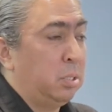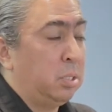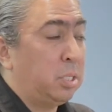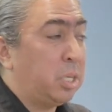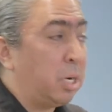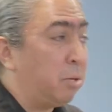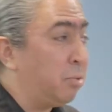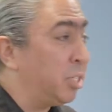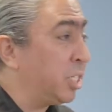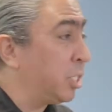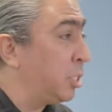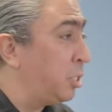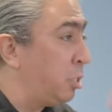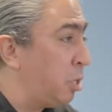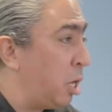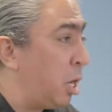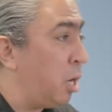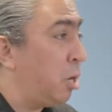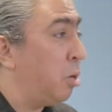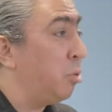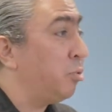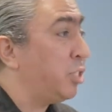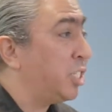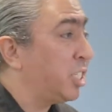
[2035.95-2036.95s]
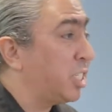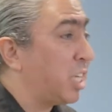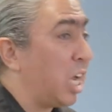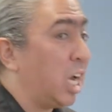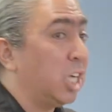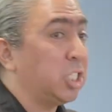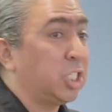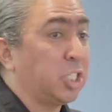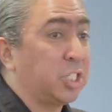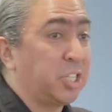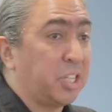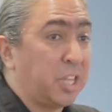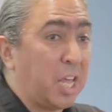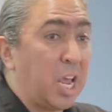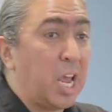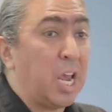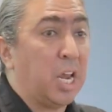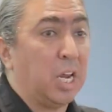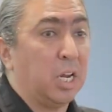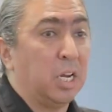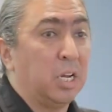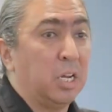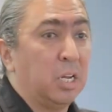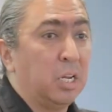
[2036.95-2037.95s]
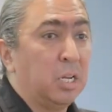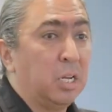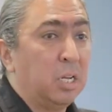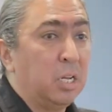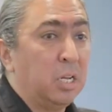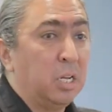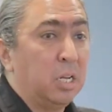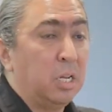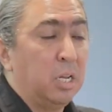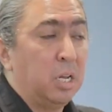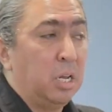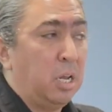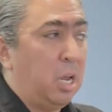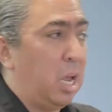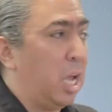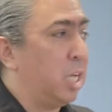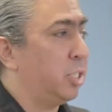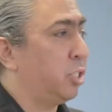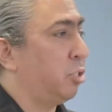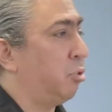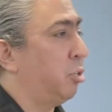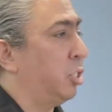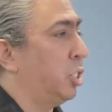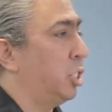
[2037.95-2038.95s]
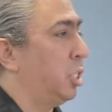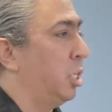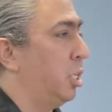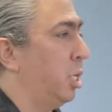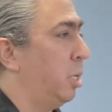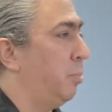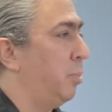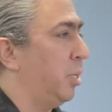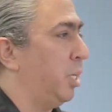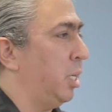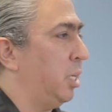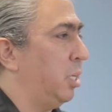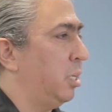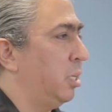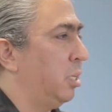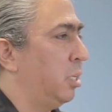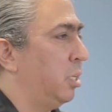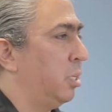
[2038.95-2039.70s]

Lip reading: There is no such thing as Christian liberty.